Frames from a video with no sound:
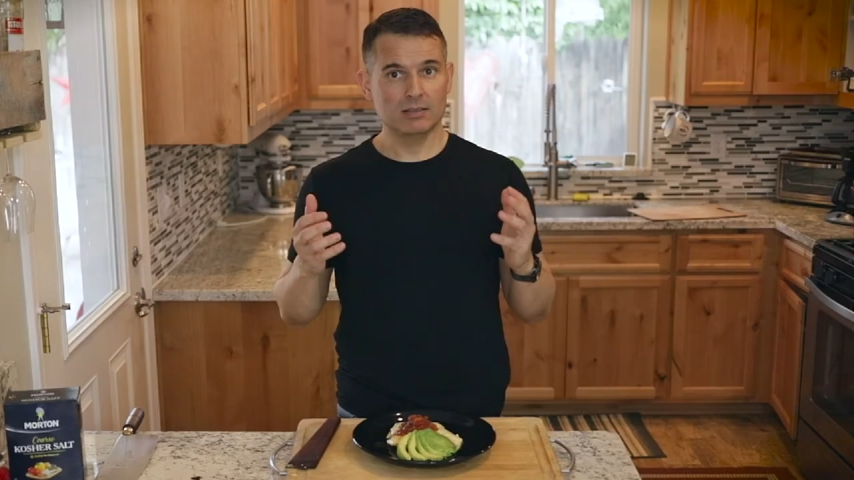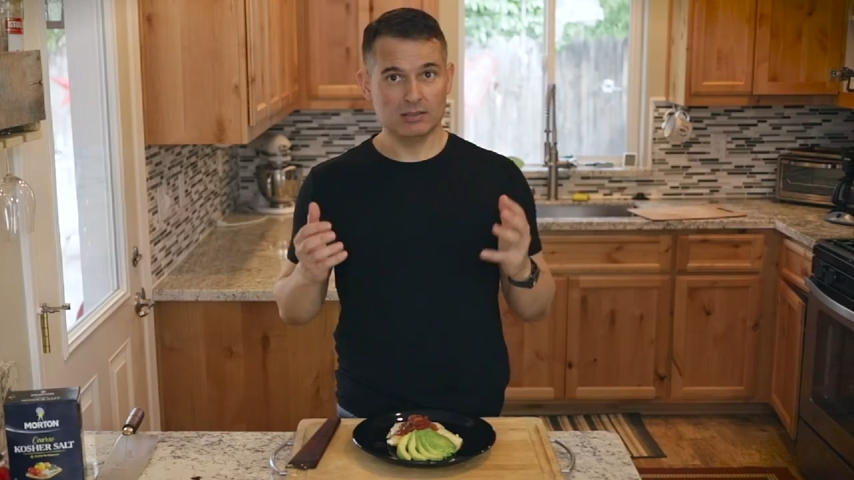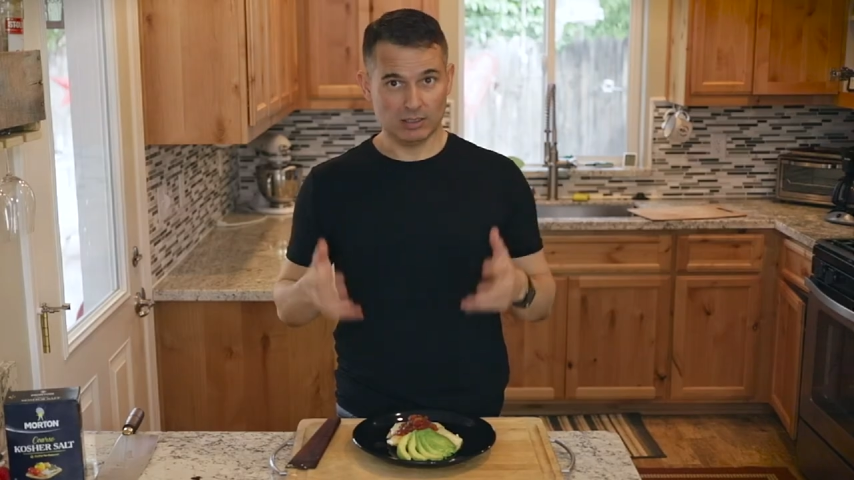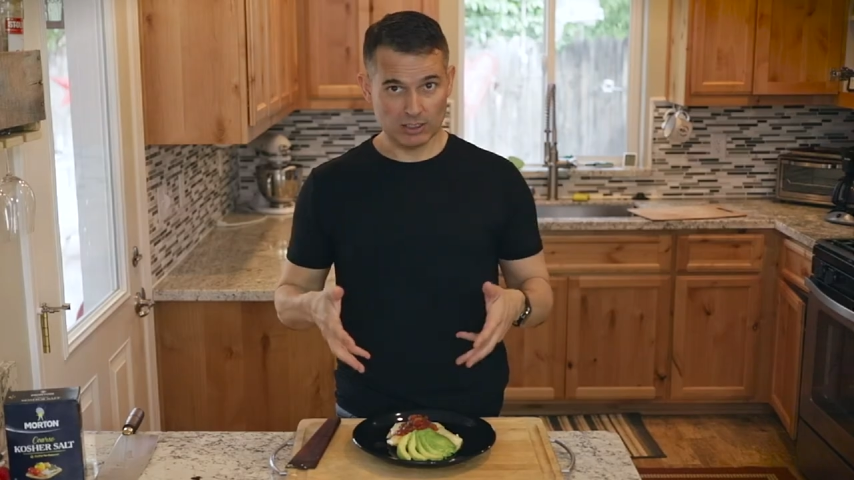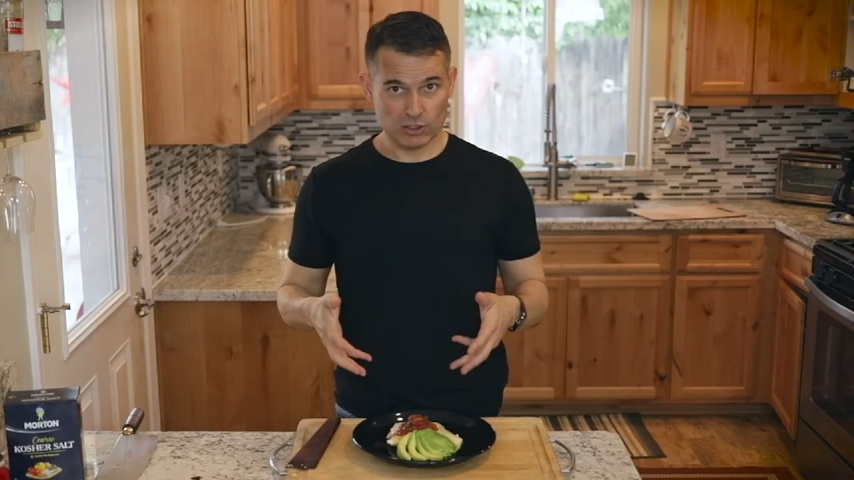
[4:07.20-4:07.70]

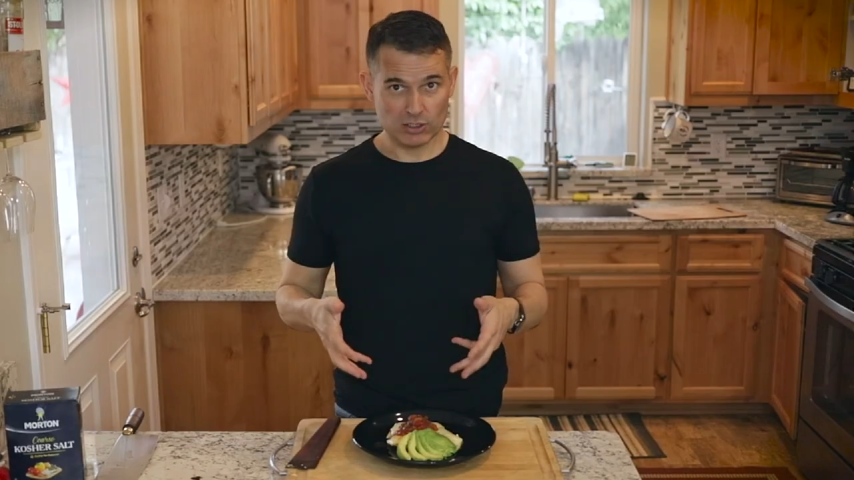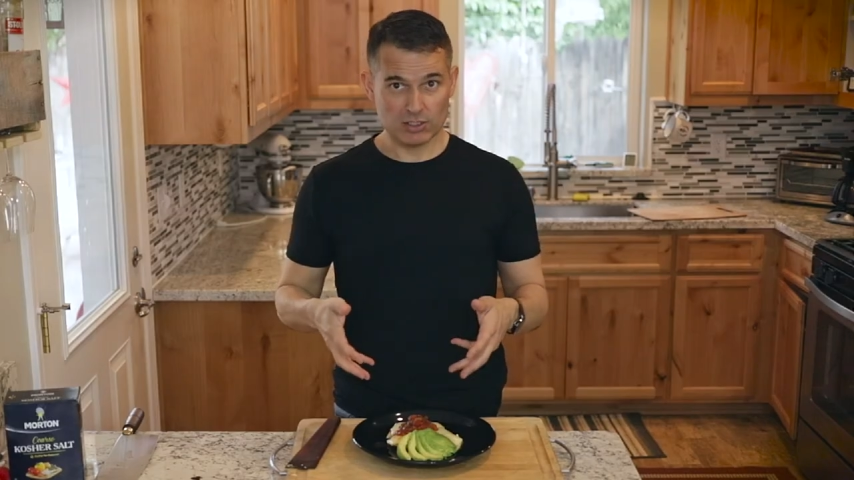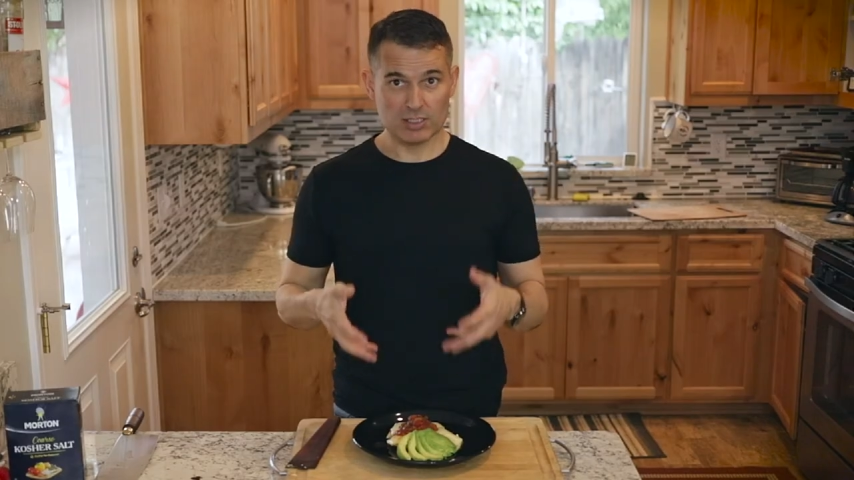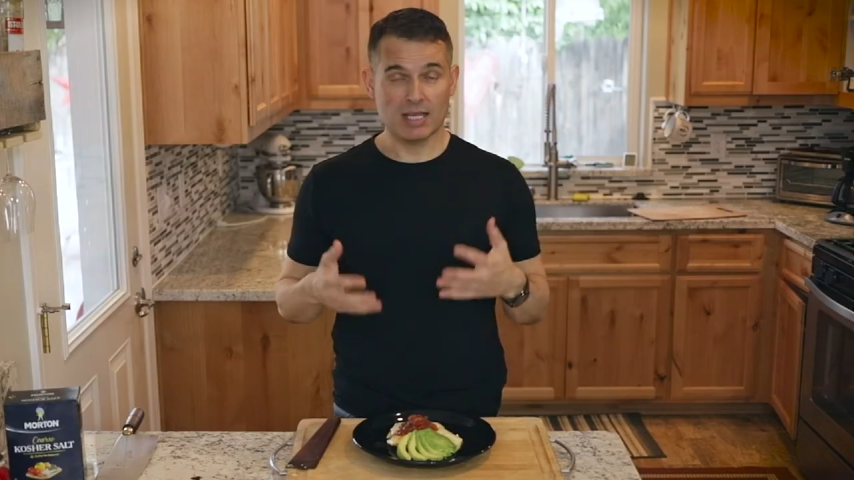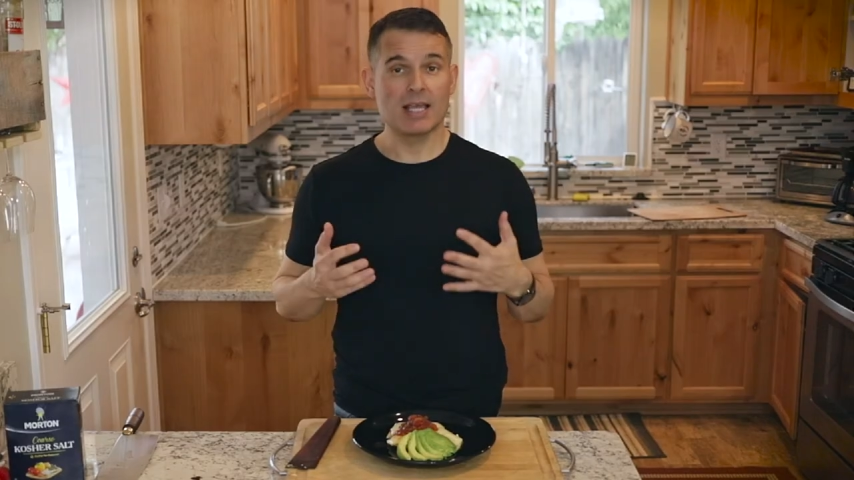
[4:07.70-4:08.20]

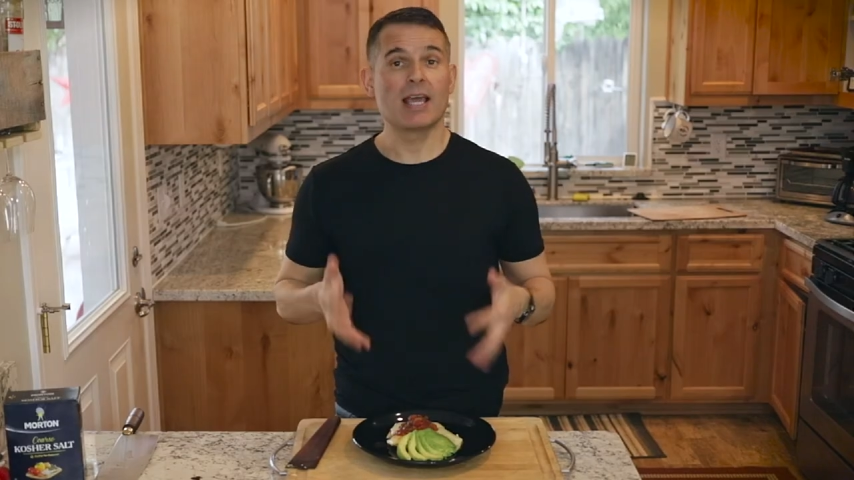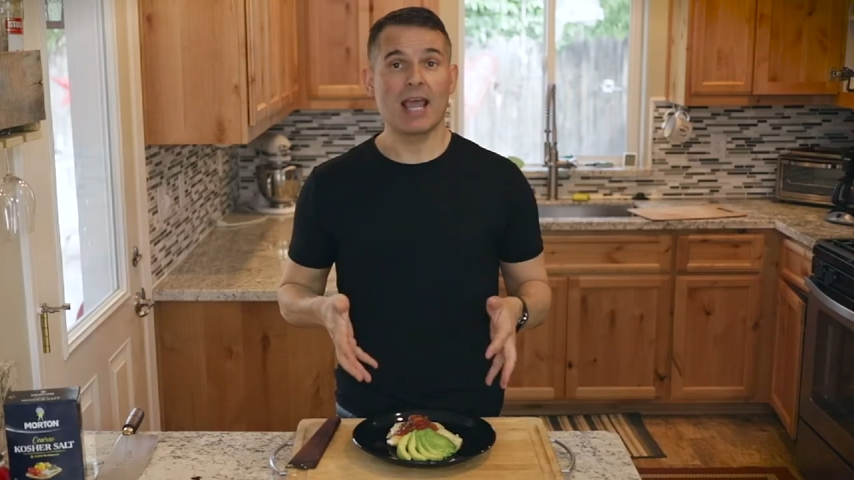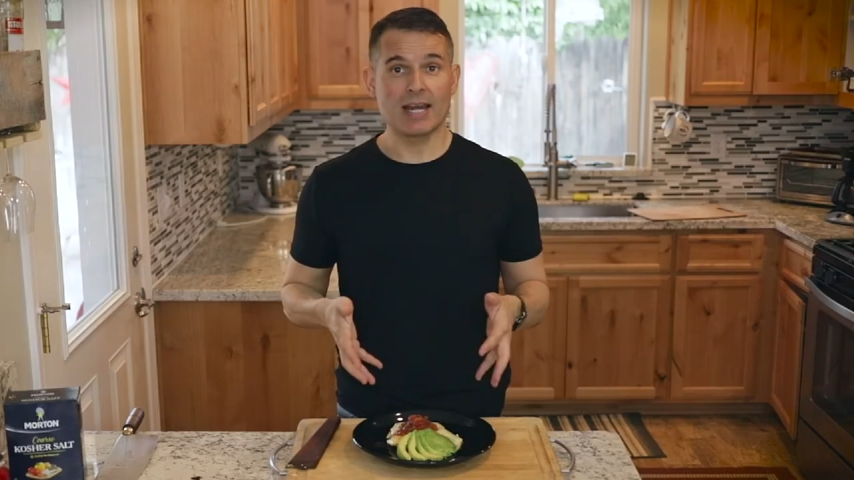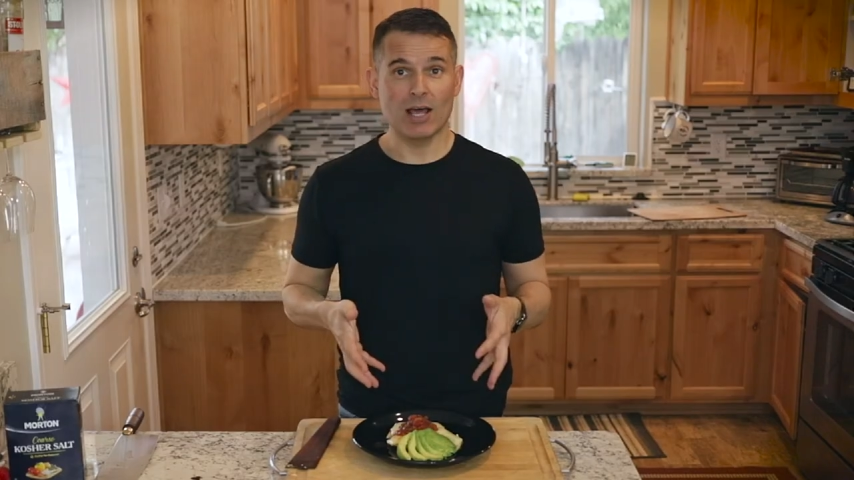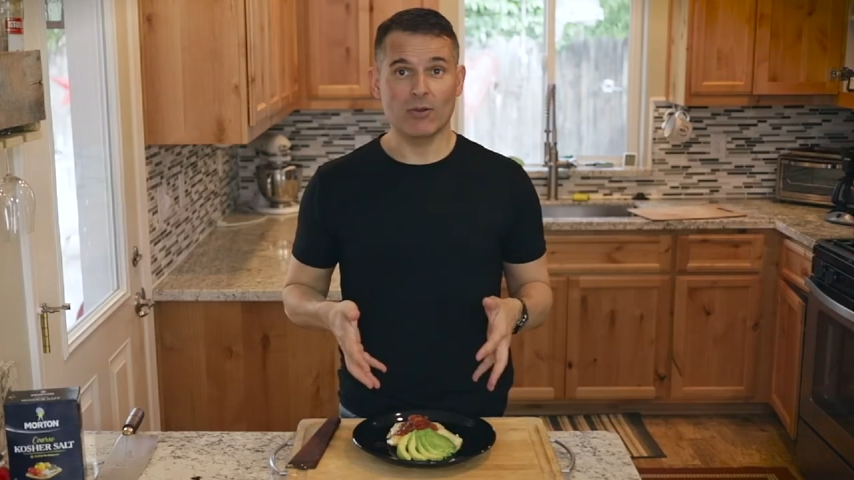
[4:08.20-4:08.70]
delicious, and